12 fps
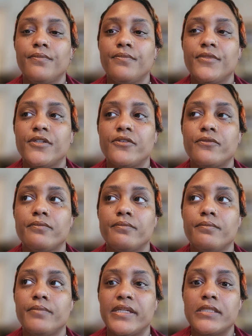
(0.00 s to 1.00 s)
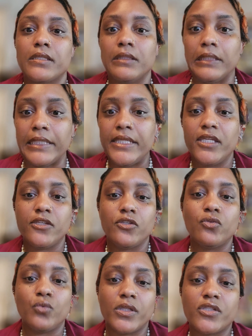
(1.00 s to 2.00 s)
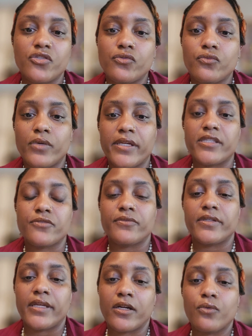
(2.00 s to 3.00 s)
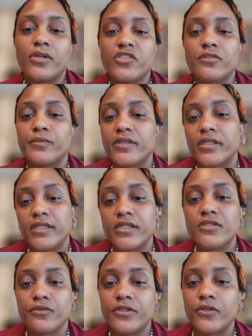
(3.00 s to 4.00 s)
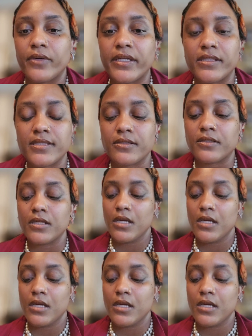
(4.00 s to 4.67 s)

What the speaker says: They're basically leading you into answering that question with a yes or no answer.